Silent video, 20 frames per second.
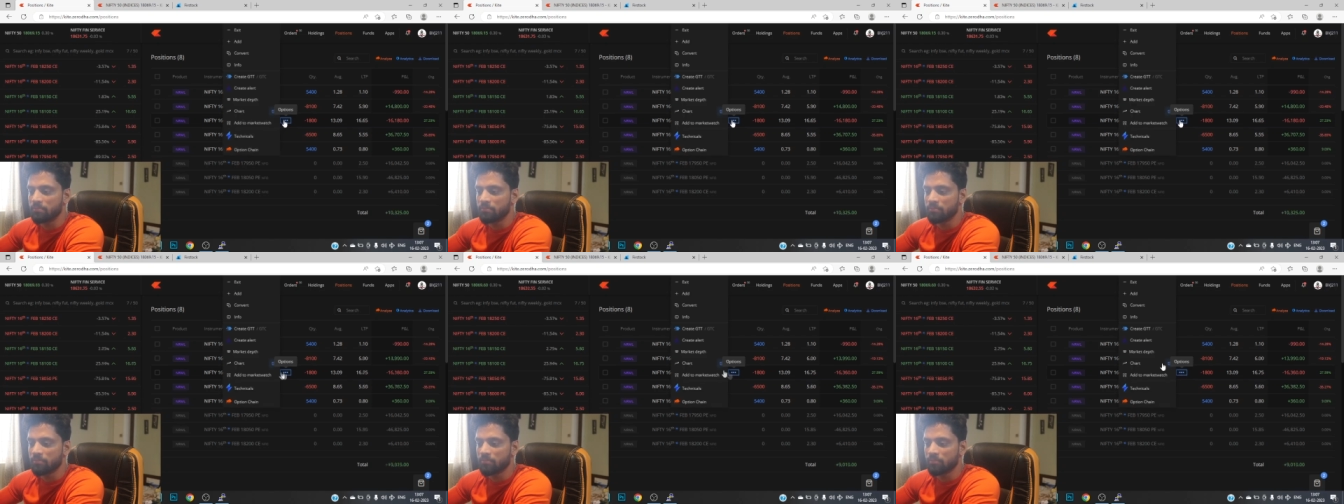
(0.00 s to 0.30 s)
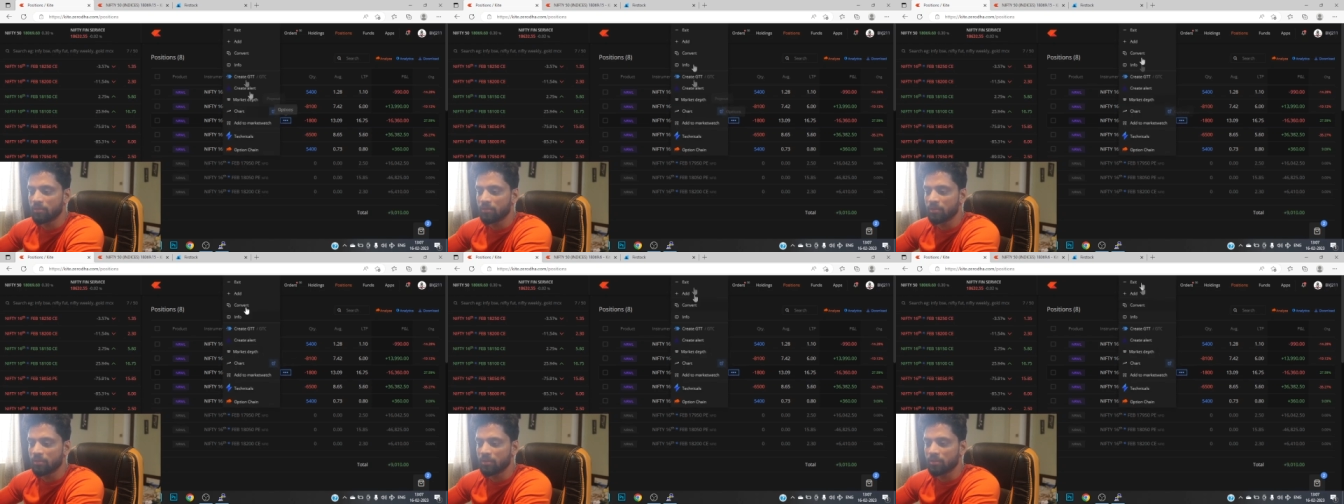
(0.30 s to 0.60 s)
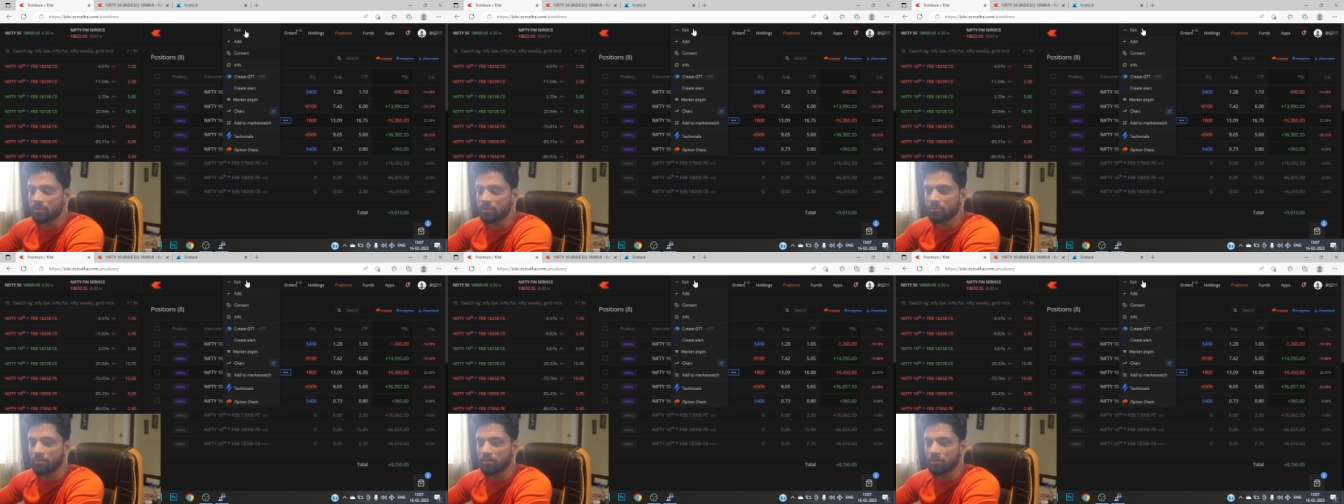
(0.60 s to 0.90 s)
just a
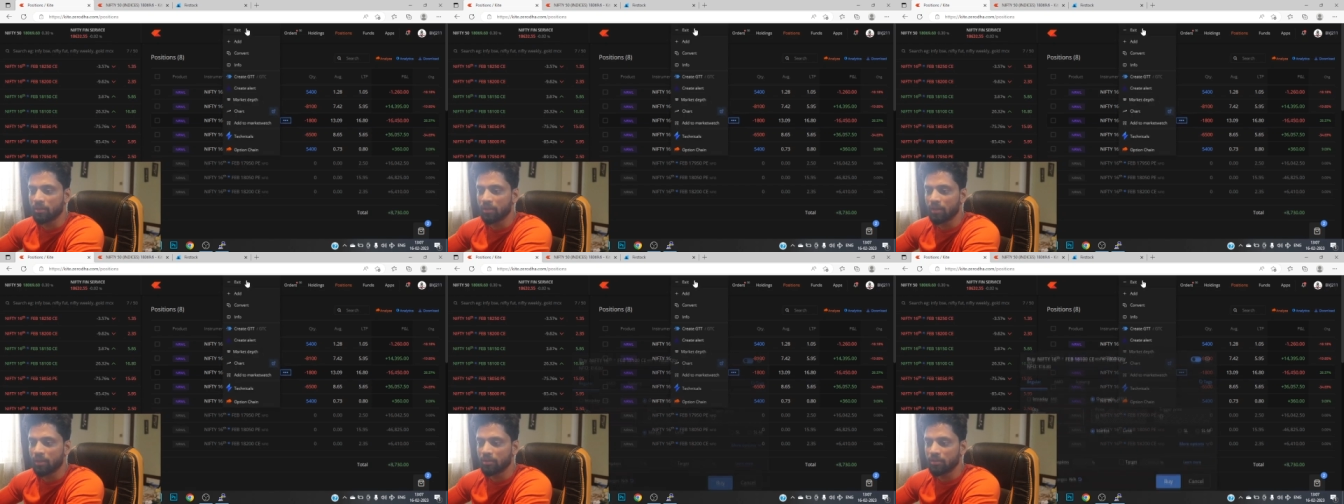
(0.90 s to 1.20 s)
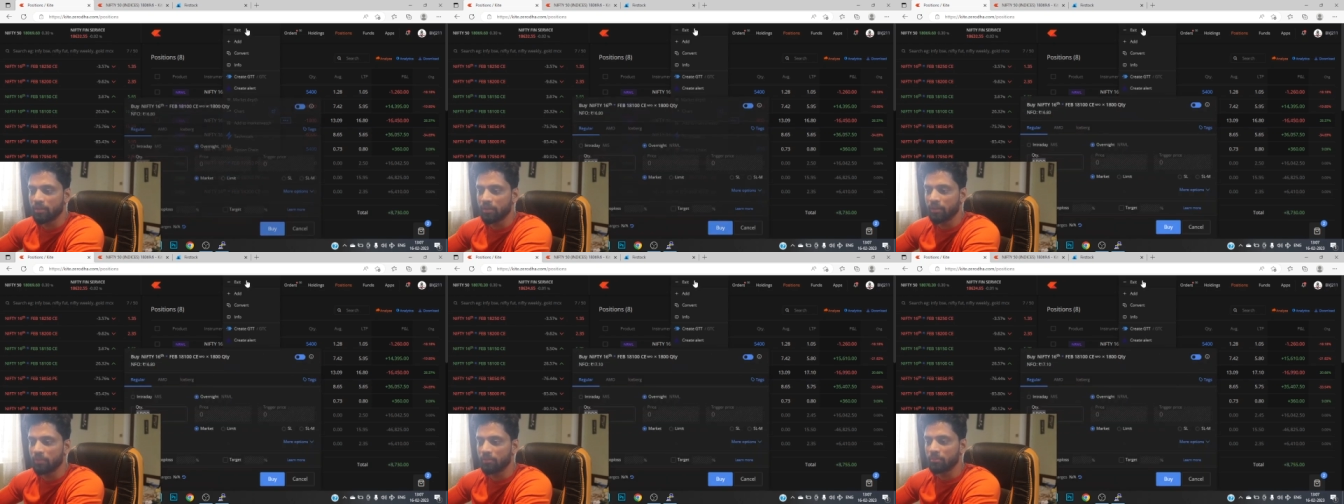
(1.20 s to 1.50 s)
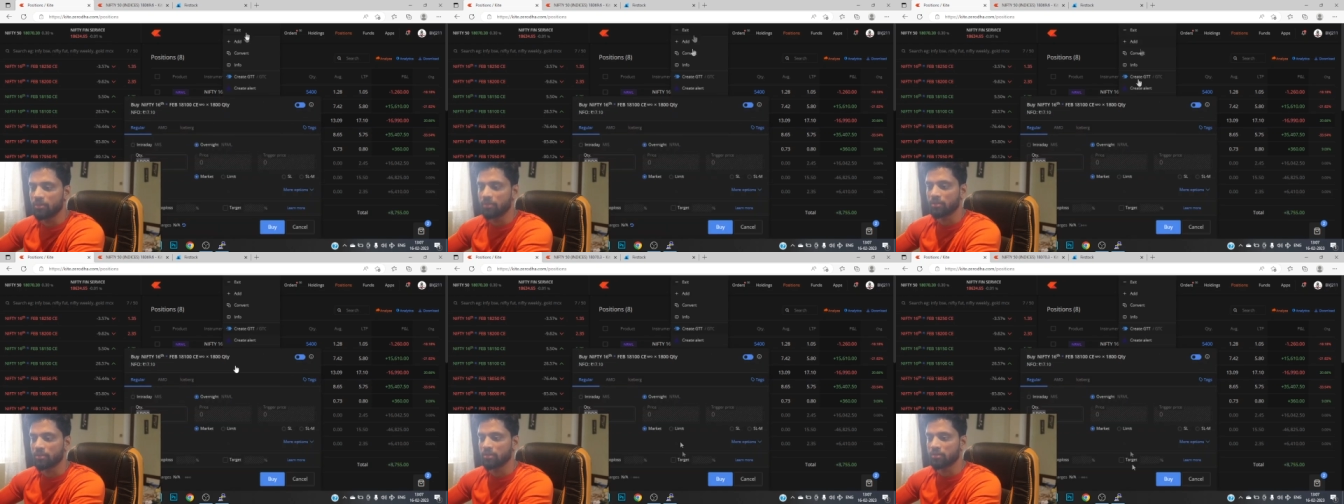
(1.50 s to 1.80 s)
minute. Let me
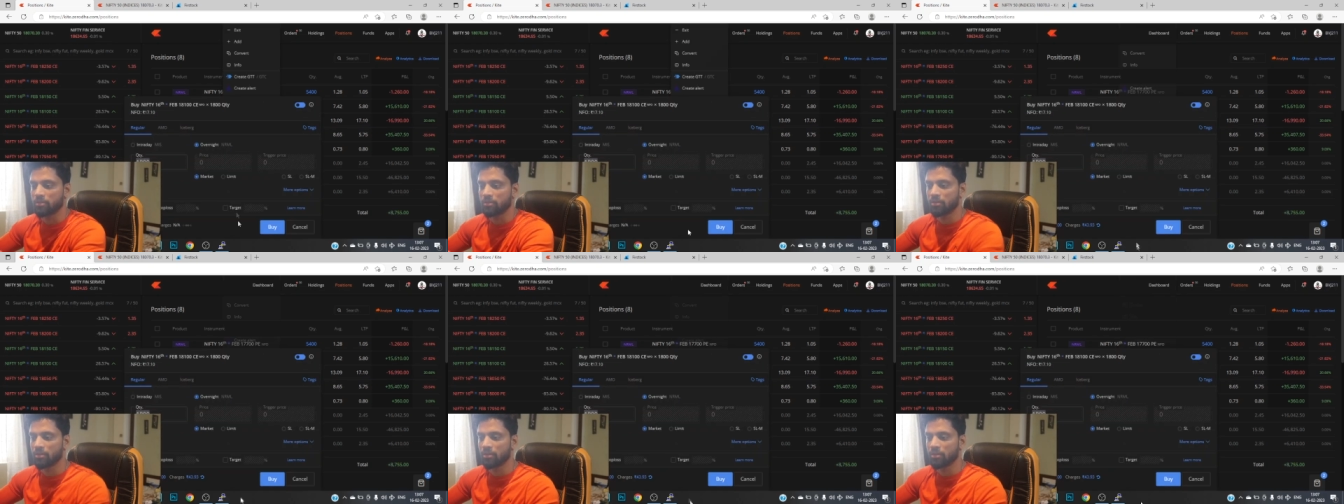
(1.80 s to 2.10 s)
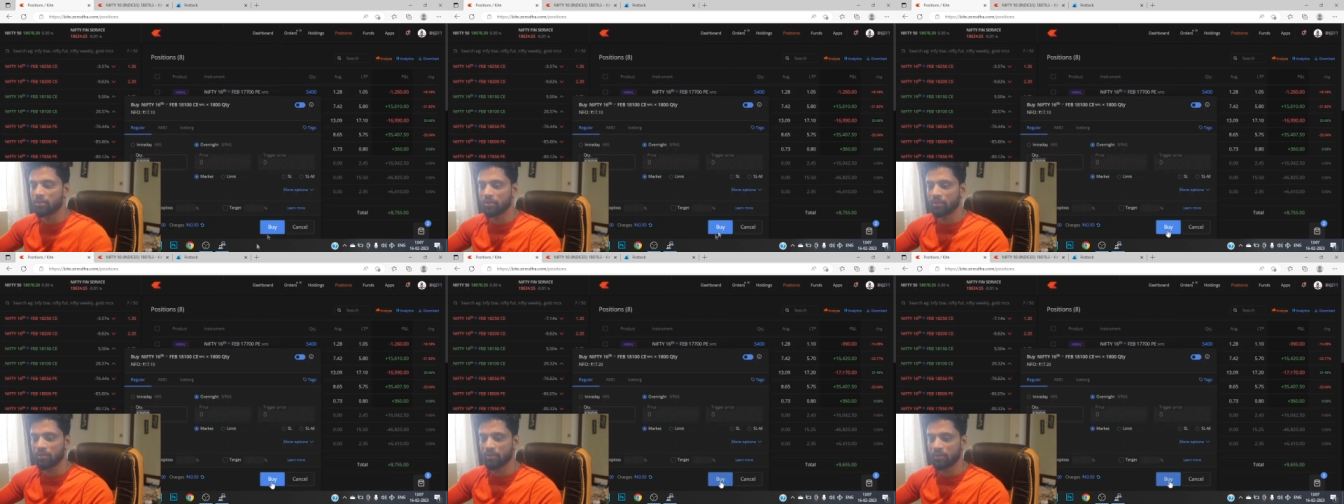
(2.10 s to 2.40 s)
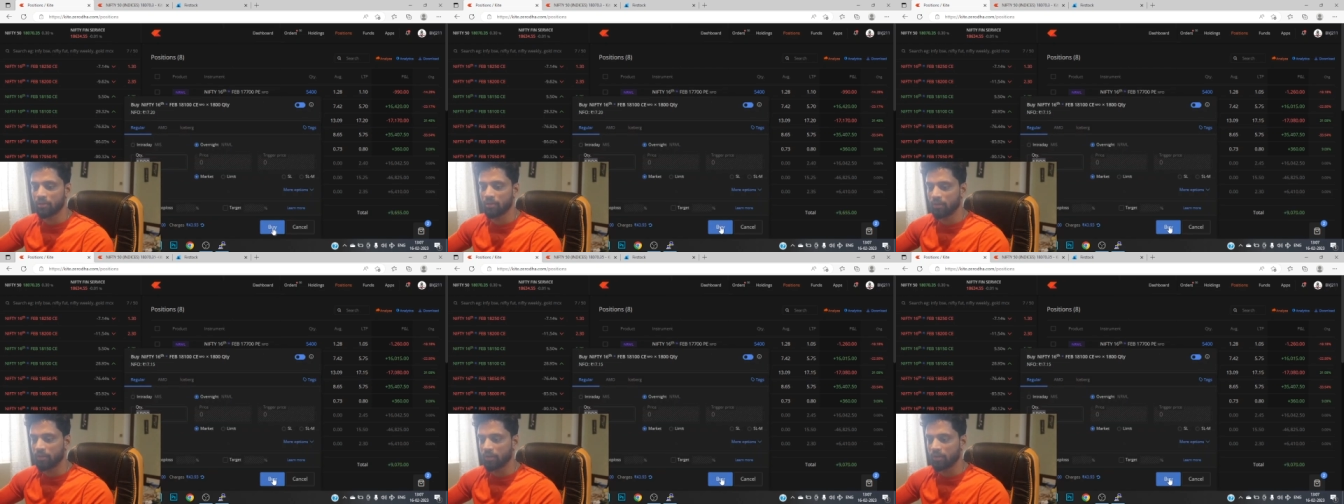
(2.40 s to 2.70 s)
just
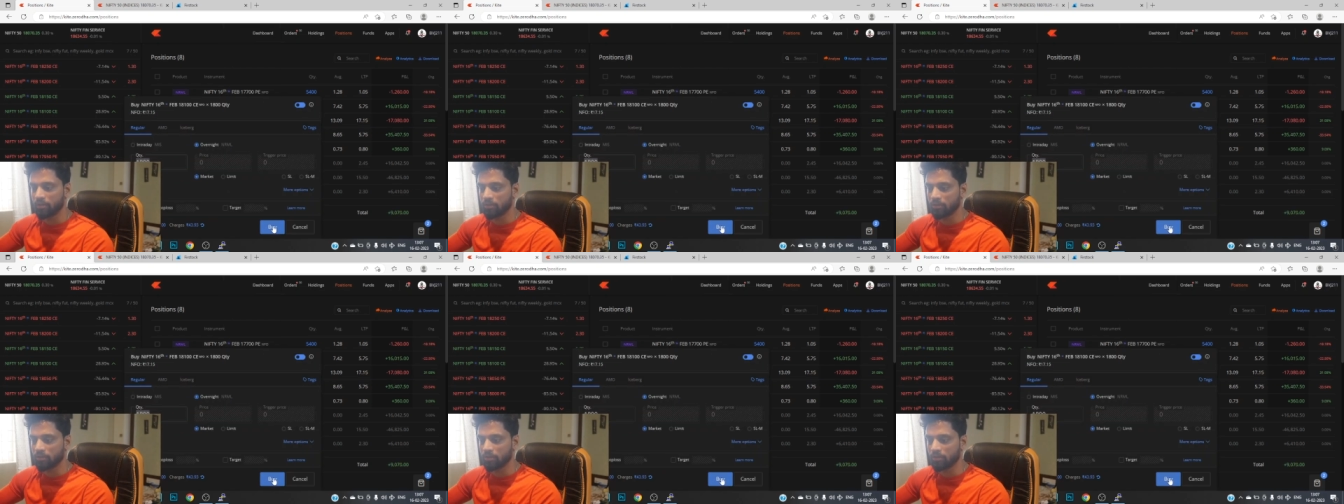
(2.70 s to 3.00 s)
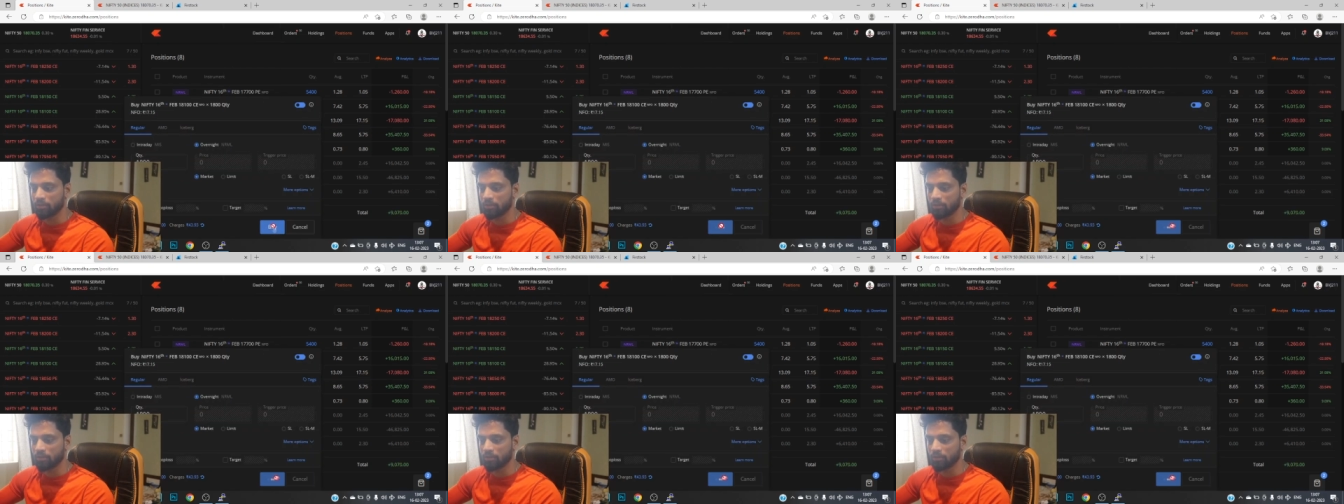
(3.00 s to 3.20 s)
hit this.